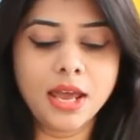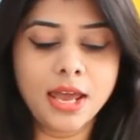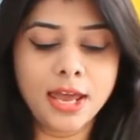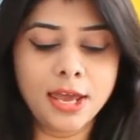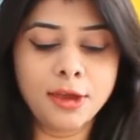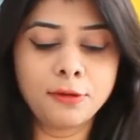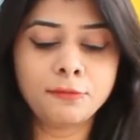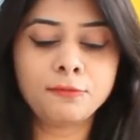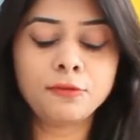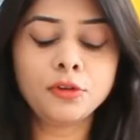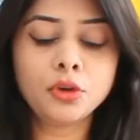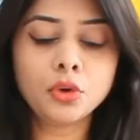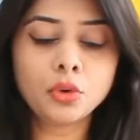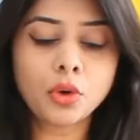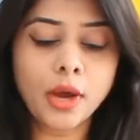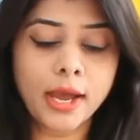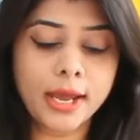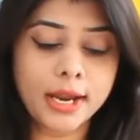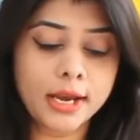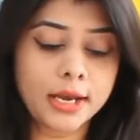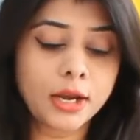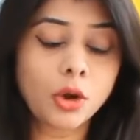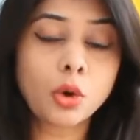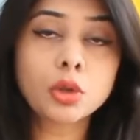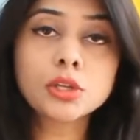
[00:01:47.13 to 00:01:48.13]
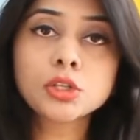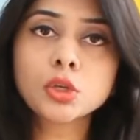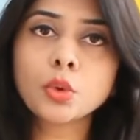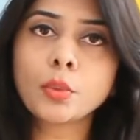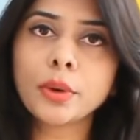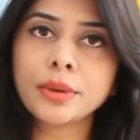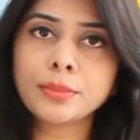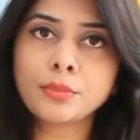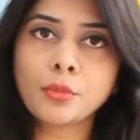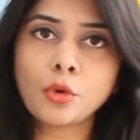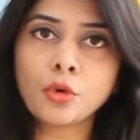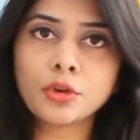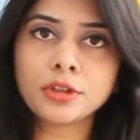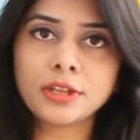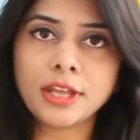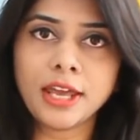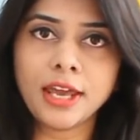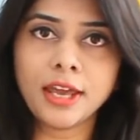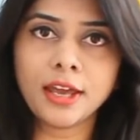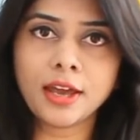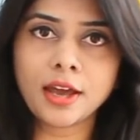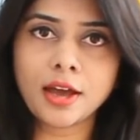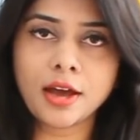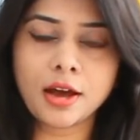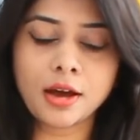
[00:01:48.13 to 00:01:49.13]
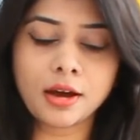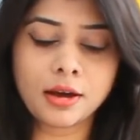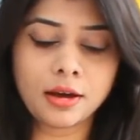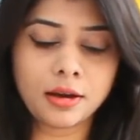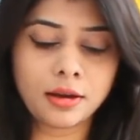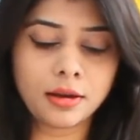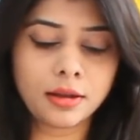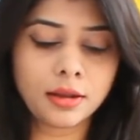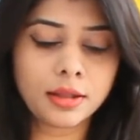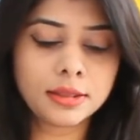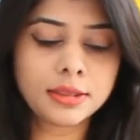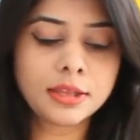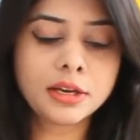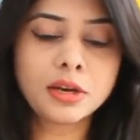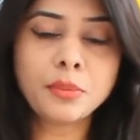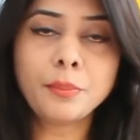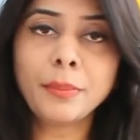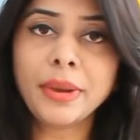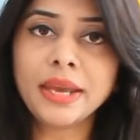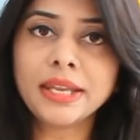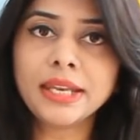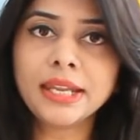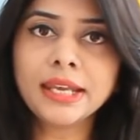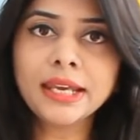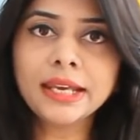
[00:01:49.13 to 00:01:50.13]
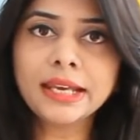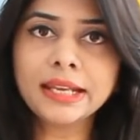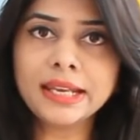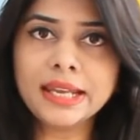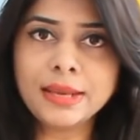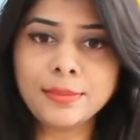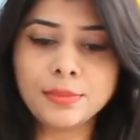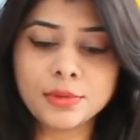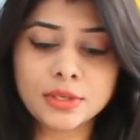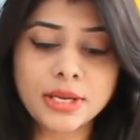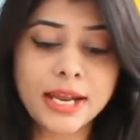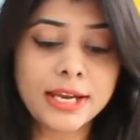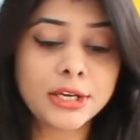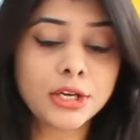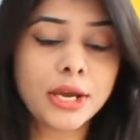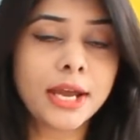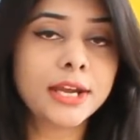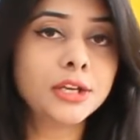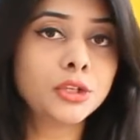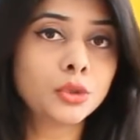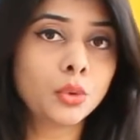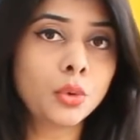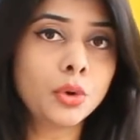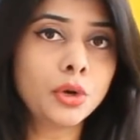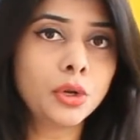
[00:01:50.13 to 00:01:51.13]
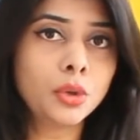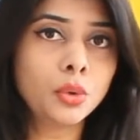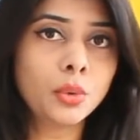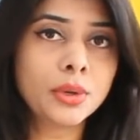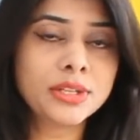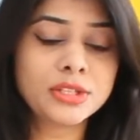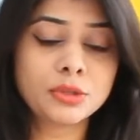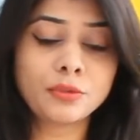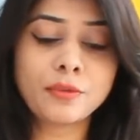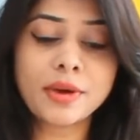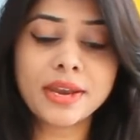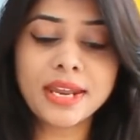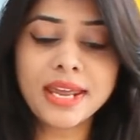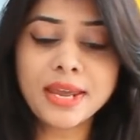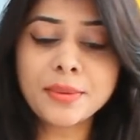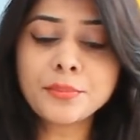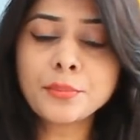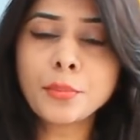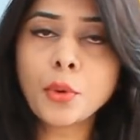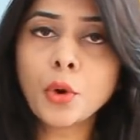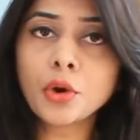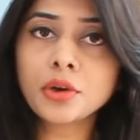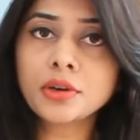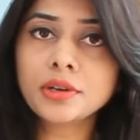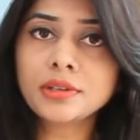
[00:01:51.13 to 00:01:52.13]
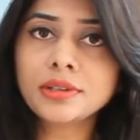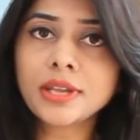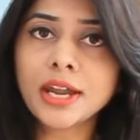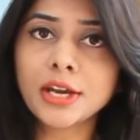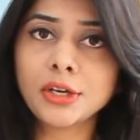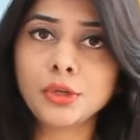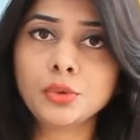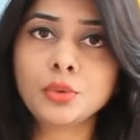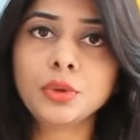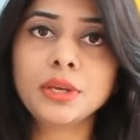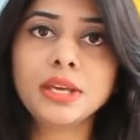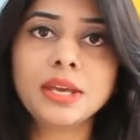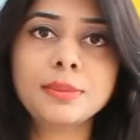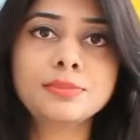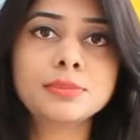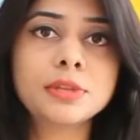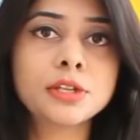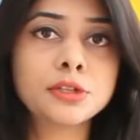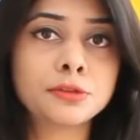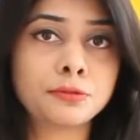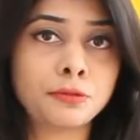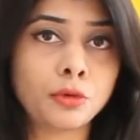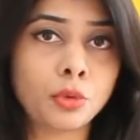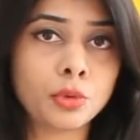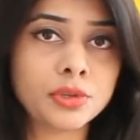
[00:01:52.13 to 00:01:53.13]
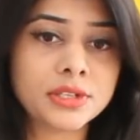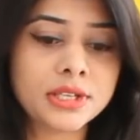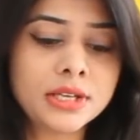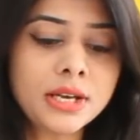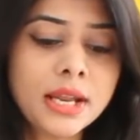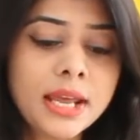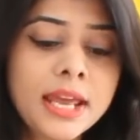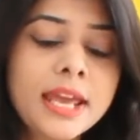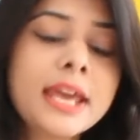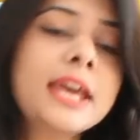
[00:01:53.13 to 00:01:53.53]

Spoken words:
And also one more thing, the remaining cream, like I told you, it's very important that you keep this frozen.